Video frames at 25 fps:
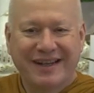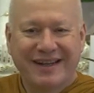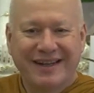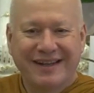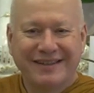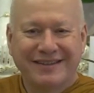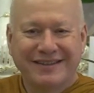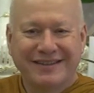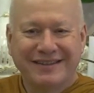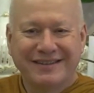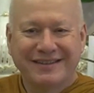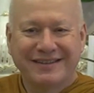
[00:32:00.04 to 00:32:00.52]

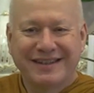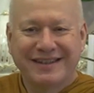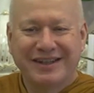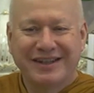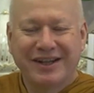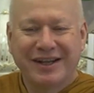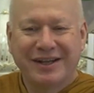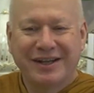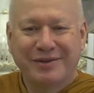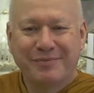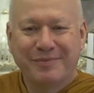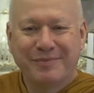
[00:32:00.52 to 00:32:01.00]
just
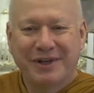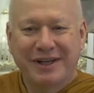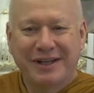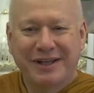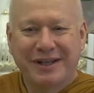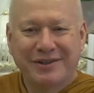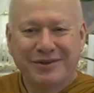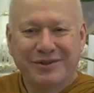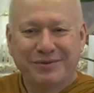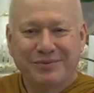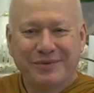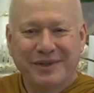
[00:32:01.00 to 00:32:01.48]
like you
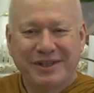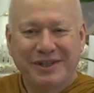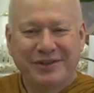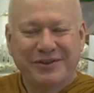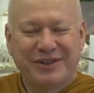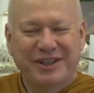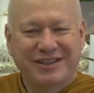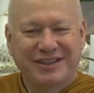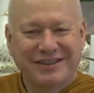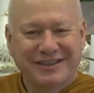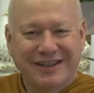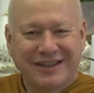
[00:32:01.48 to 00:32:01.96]
might do when you're
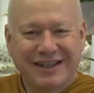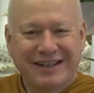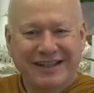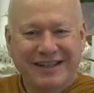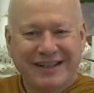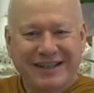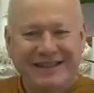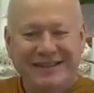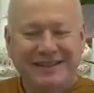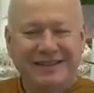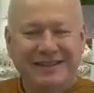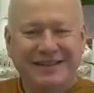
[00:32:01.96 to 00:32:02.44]

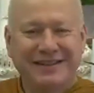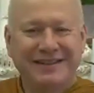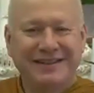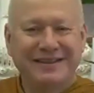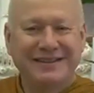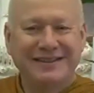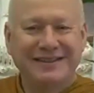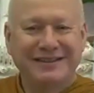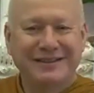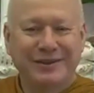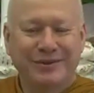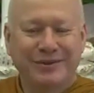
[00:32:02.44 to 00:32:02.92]
excited.
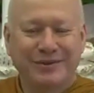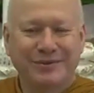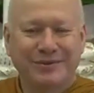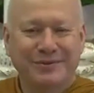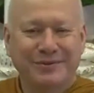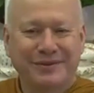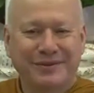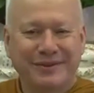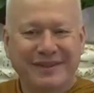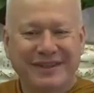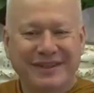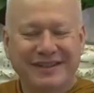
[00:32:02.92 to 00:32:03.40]
So
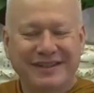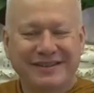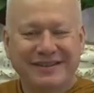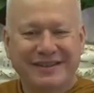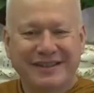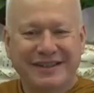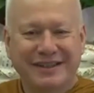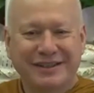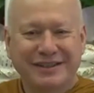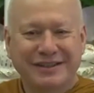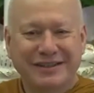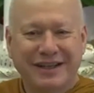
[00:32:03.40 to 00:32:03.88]
there's
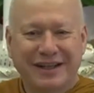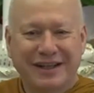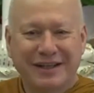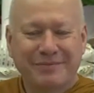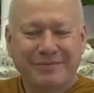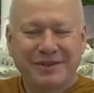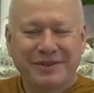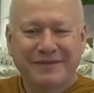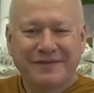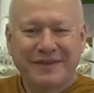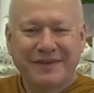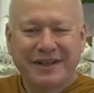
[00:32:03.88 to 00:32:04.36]
the
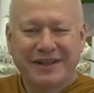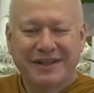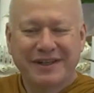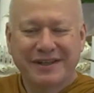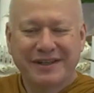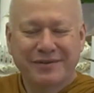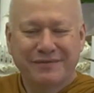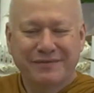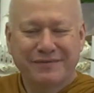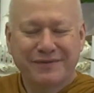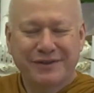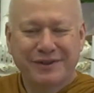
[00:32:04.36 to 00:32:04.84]
excitement of getting
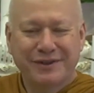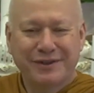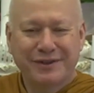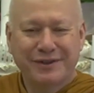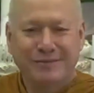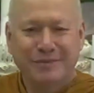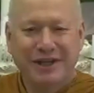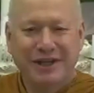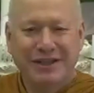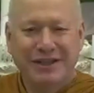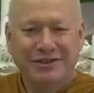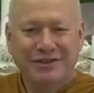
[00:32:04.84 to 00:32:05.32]
your first
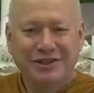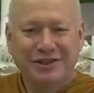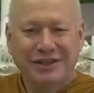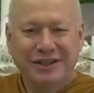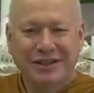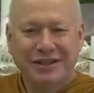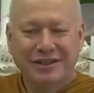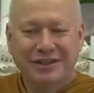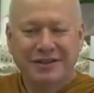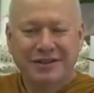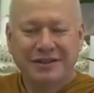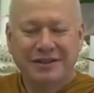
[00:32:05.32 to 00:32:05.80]

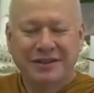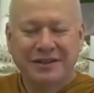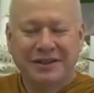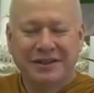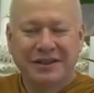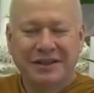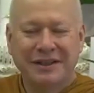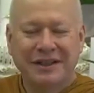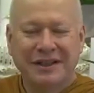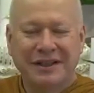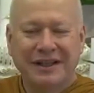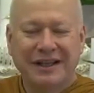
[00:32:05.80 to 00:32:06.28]
paycheck,
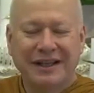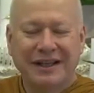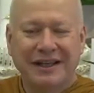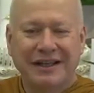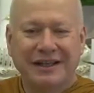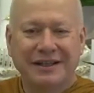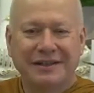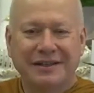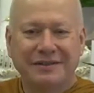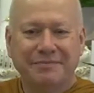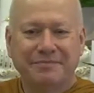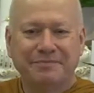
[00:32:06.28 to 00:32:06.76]

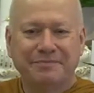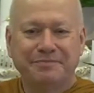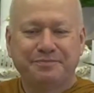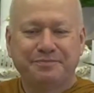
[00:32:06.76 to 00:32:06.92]
and